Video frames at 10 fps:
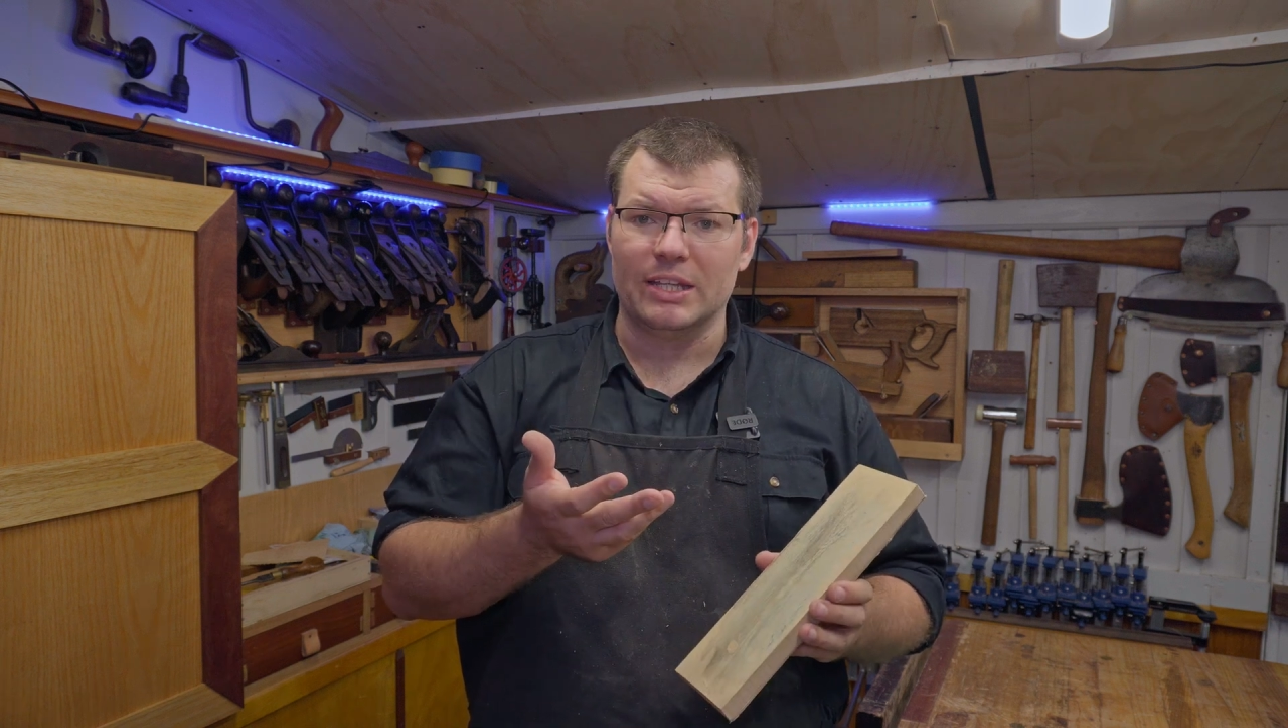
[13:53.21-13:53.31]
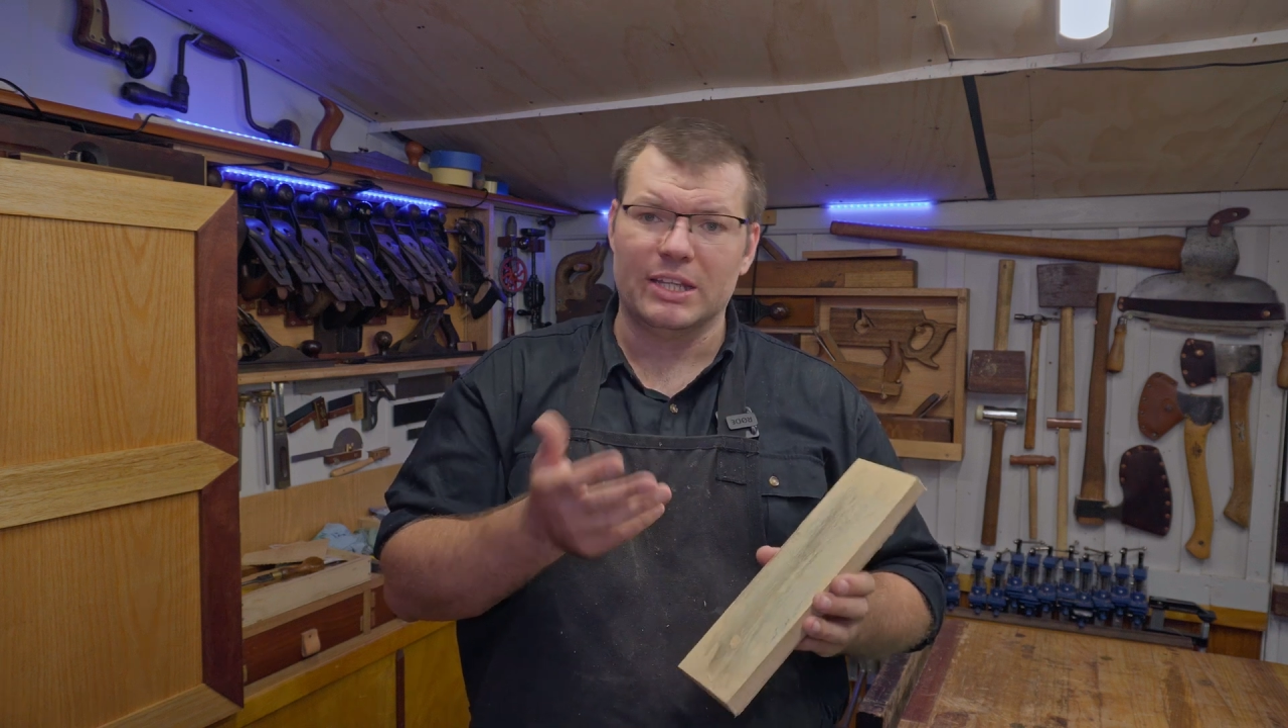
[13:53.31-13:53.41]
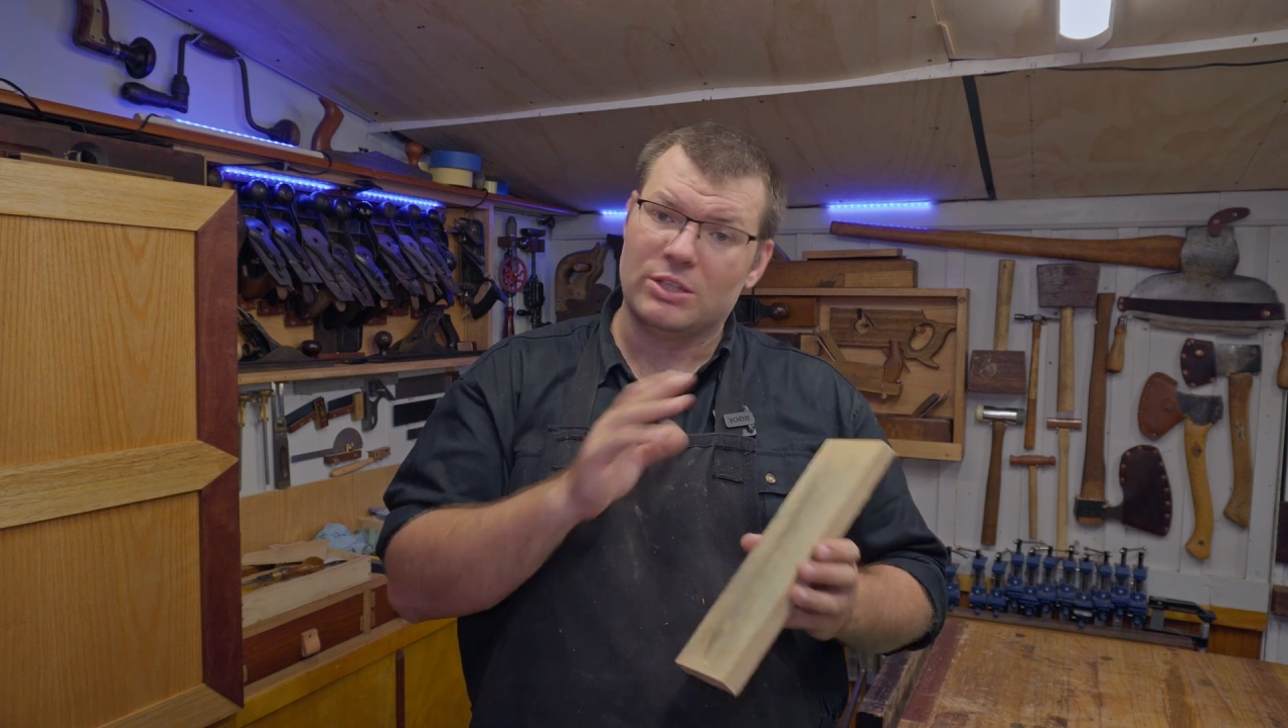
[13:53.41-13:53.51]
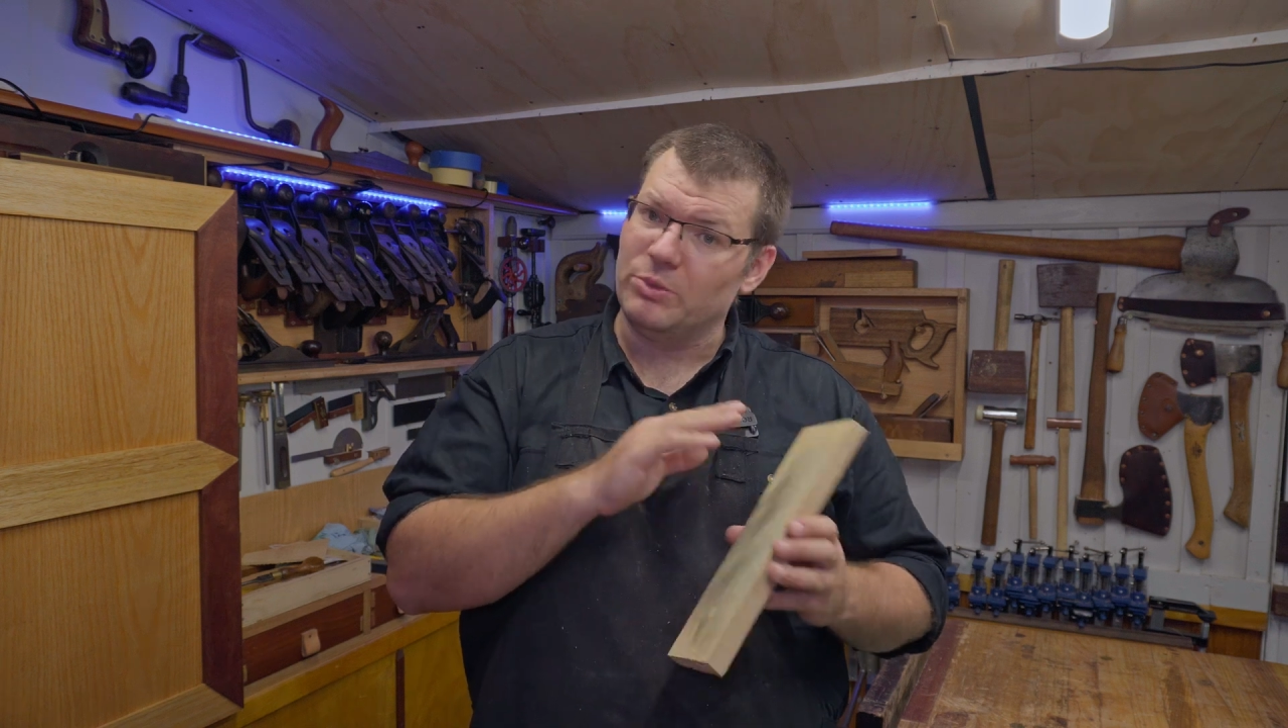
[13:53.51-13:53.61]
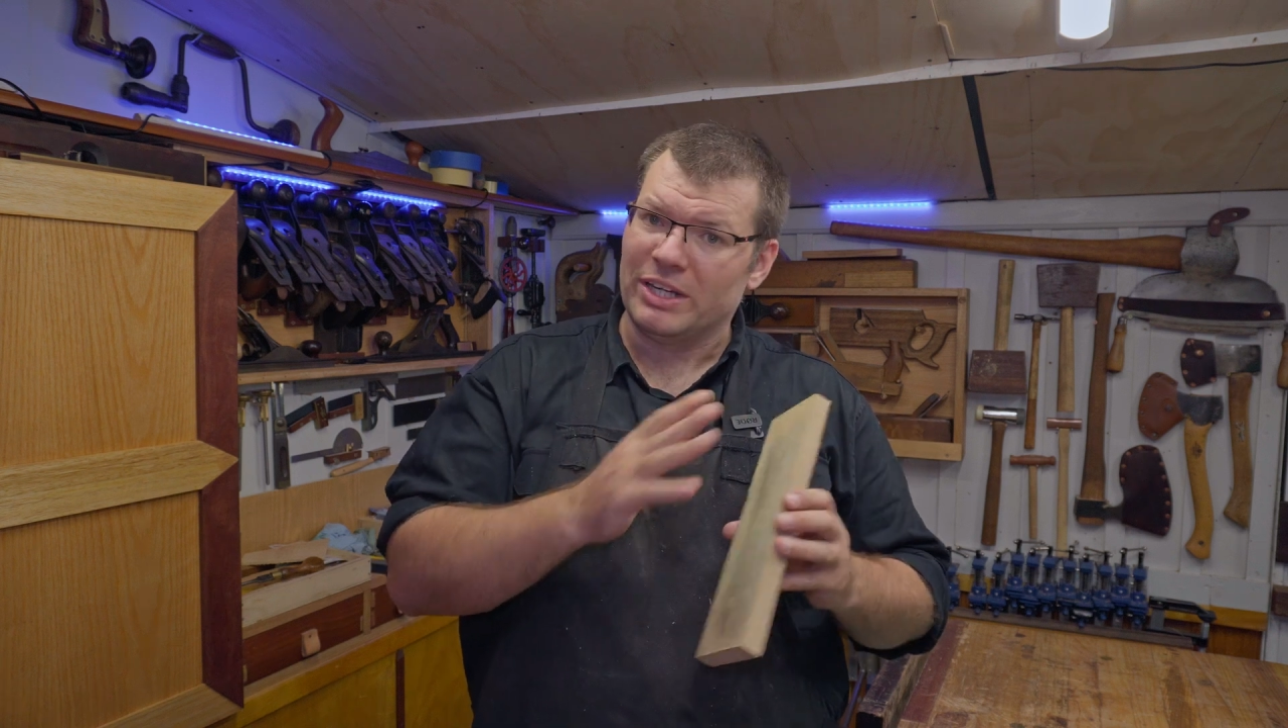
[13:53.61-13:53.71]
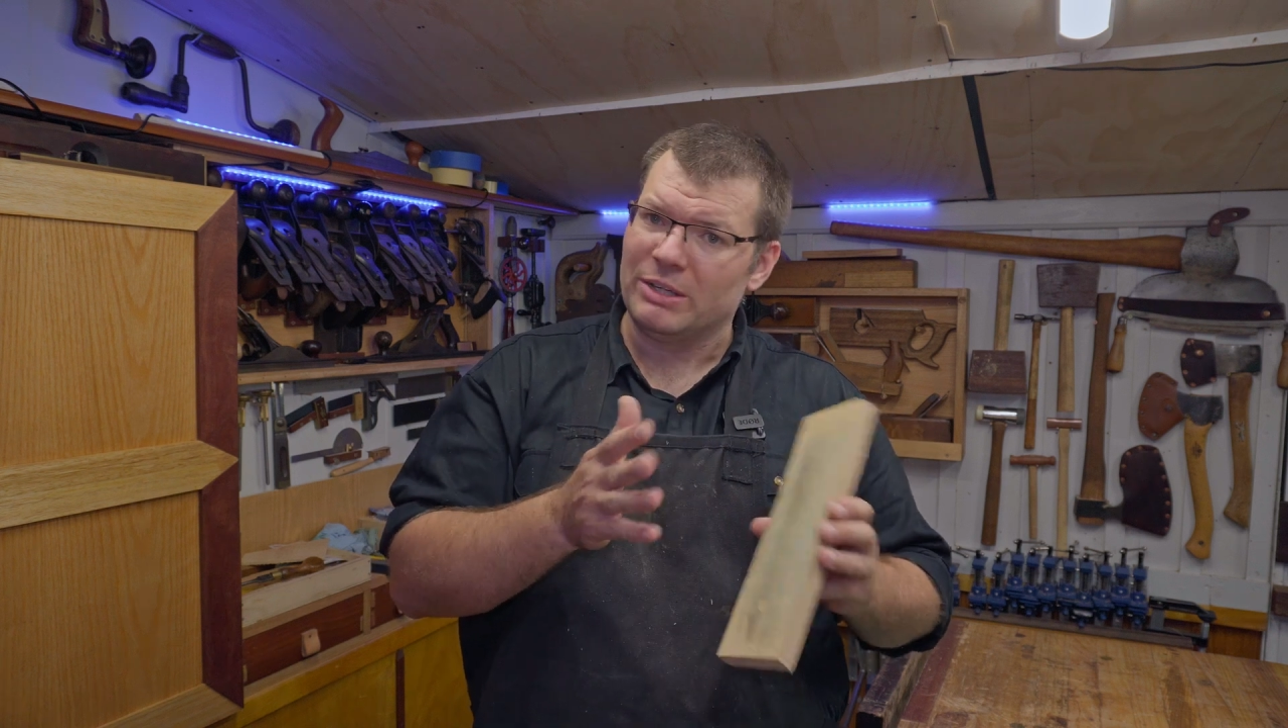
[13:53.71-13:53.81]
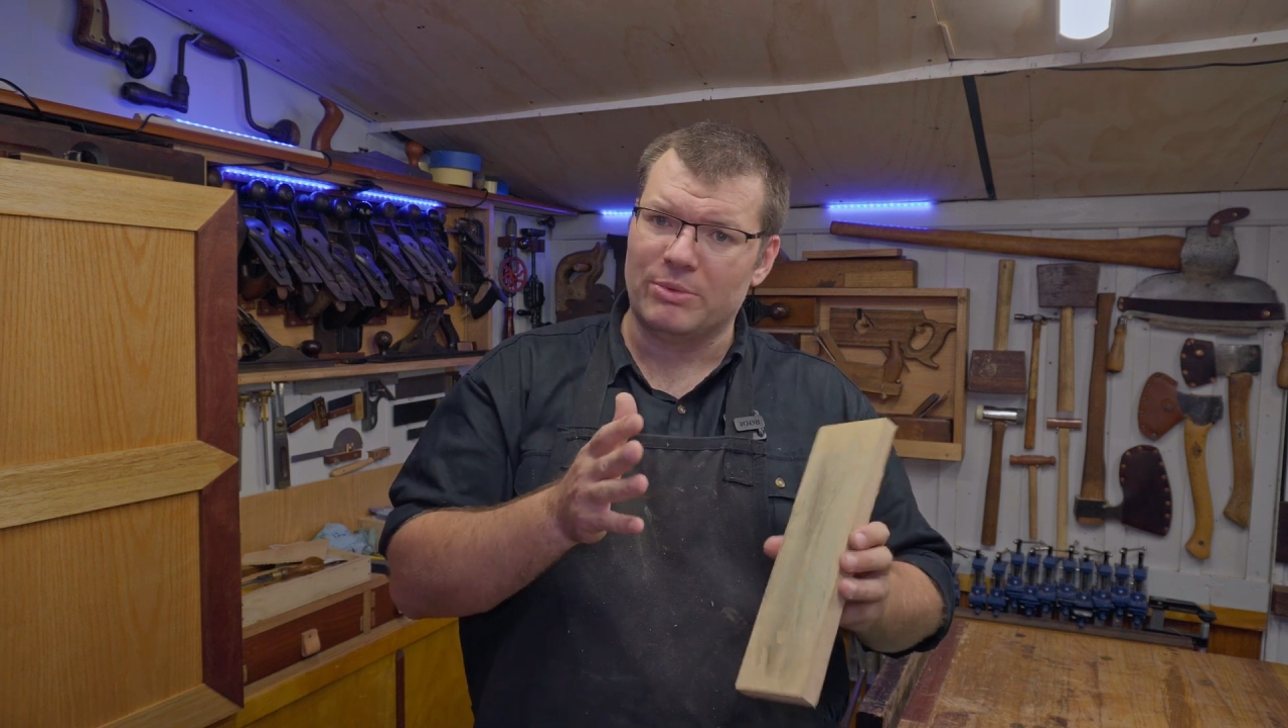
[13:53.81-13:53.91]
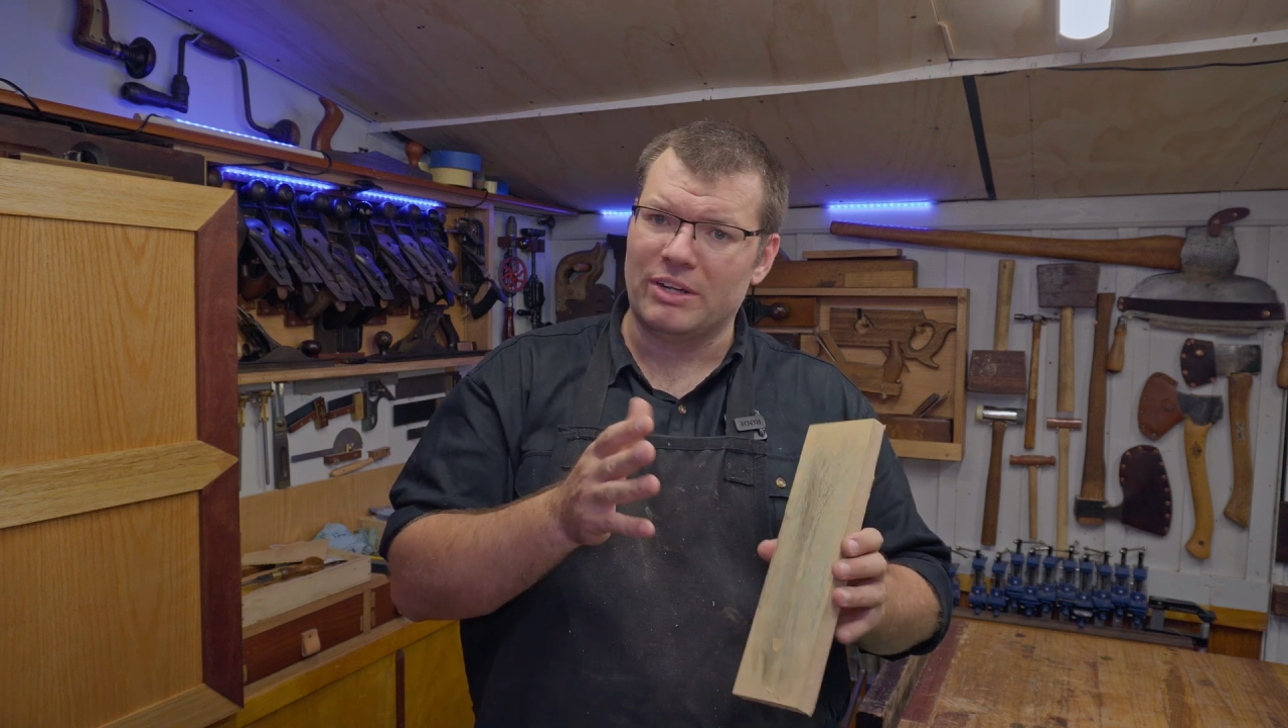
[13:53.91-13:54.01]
And that's what I did